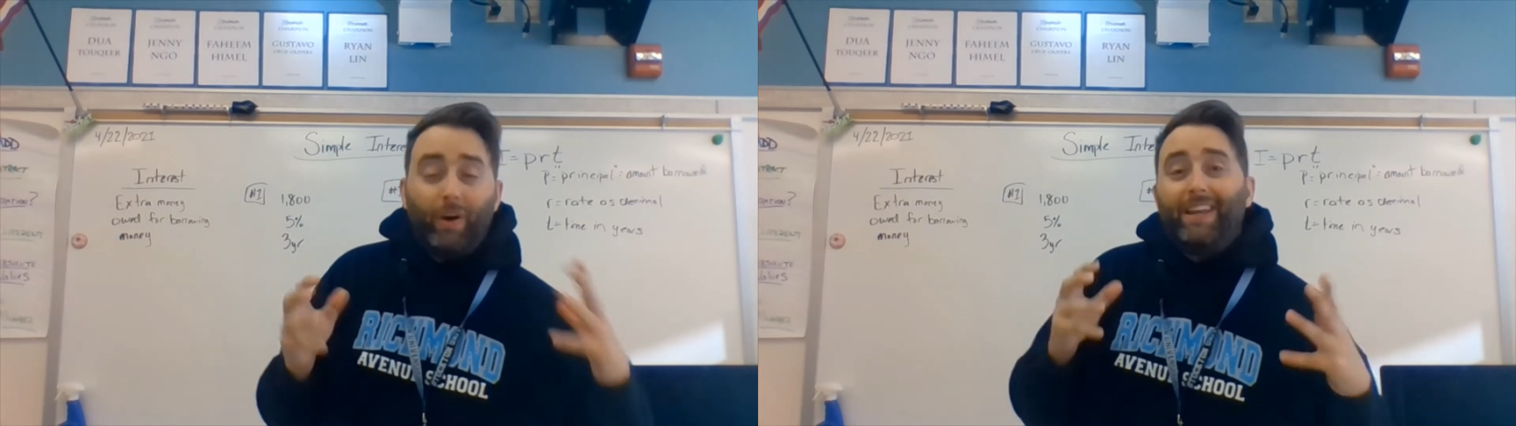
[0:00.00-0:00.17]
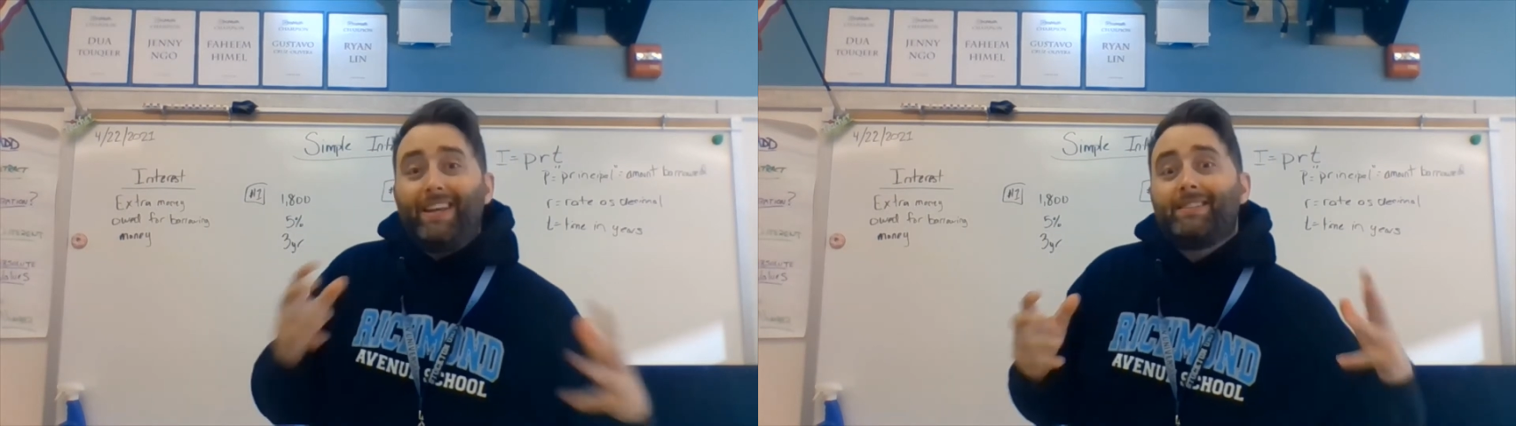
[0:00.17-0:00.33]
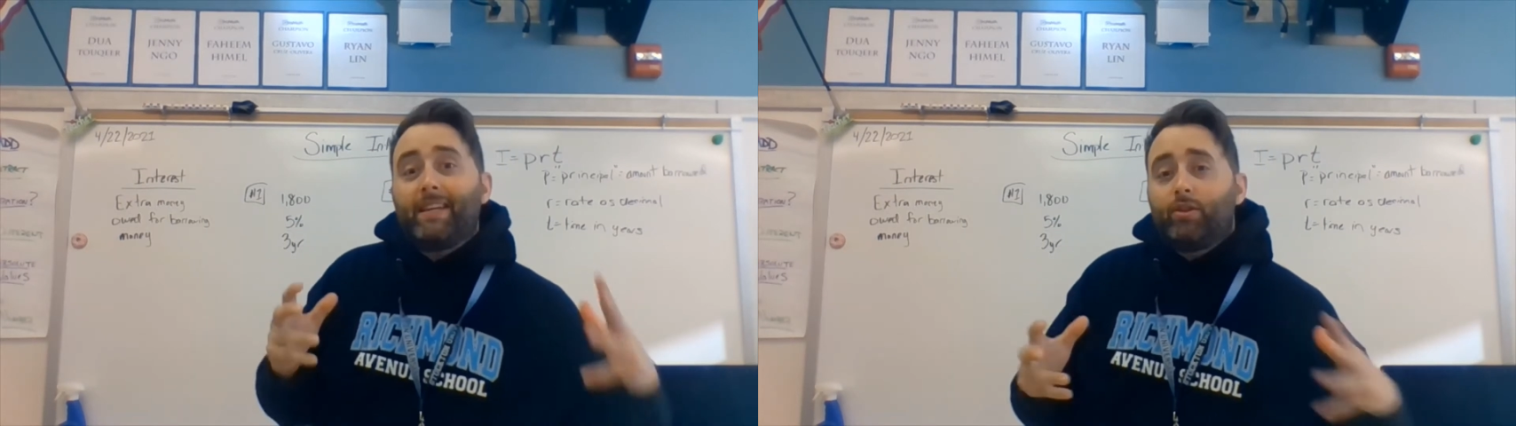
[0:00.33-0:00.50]

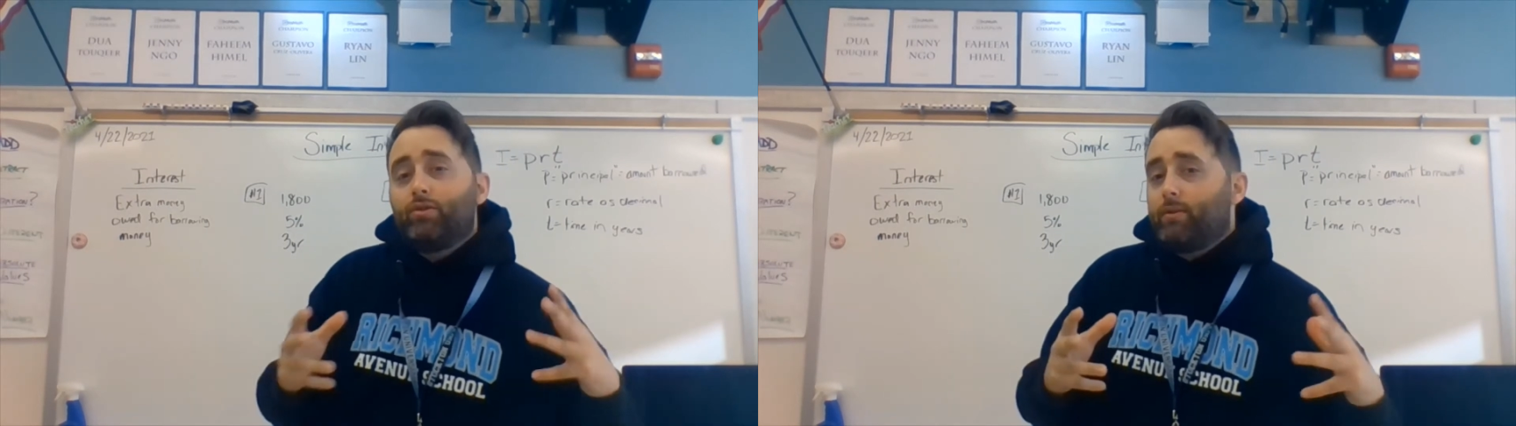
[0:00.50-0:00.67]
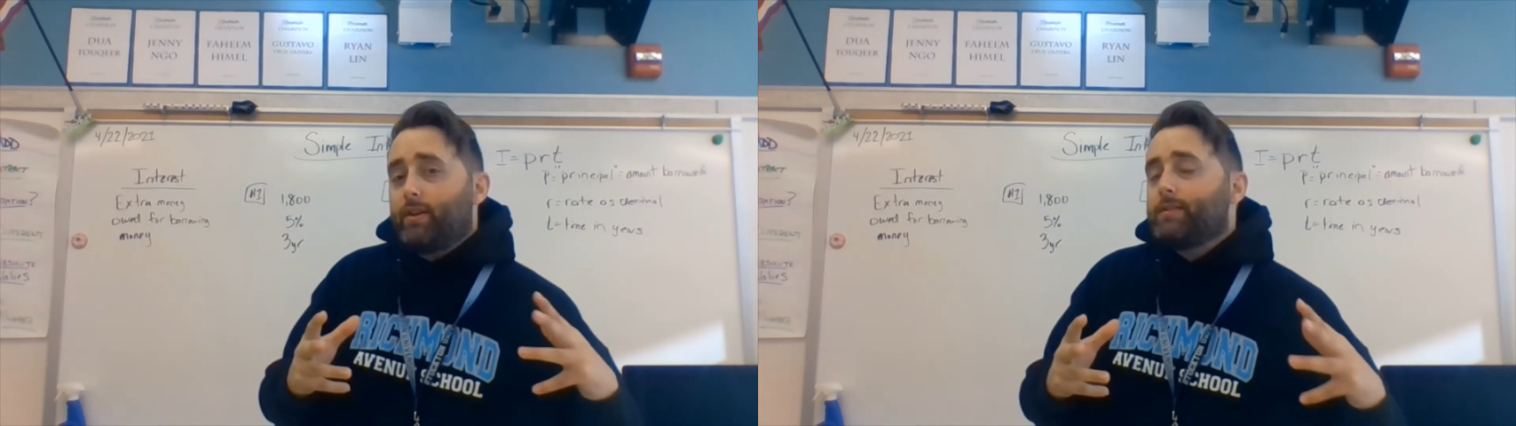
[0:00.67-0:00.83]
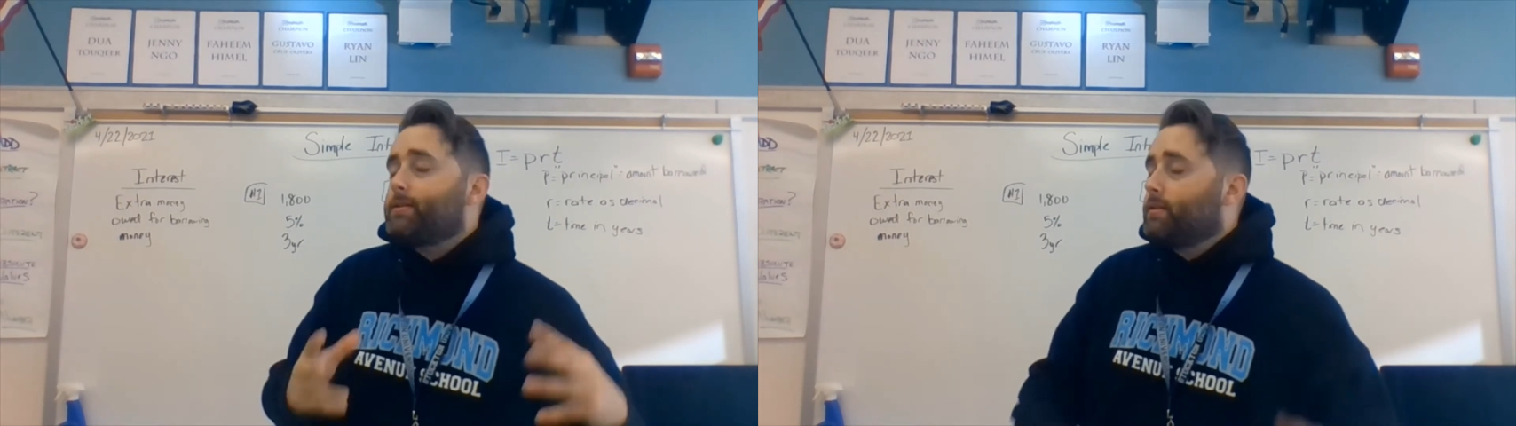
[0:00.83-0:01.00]
what is
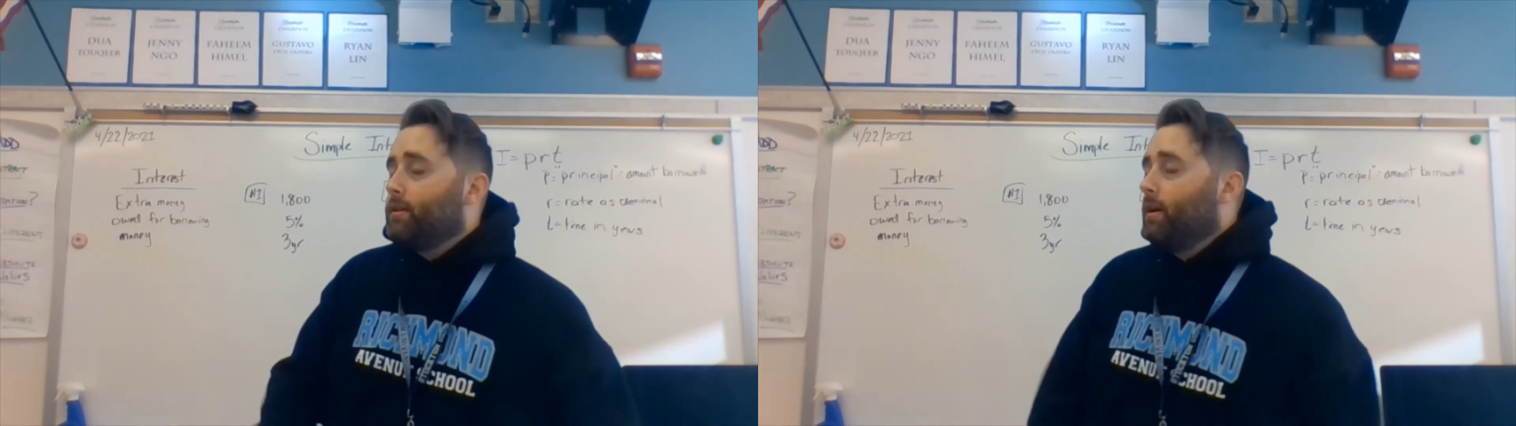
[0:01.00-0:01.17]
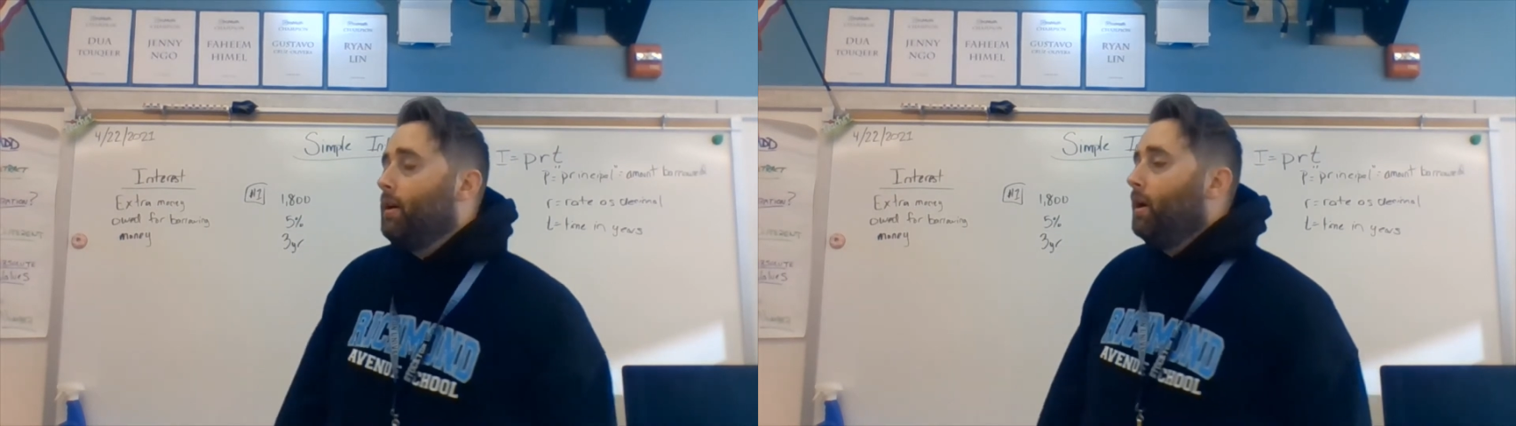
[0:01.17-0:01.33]
interest?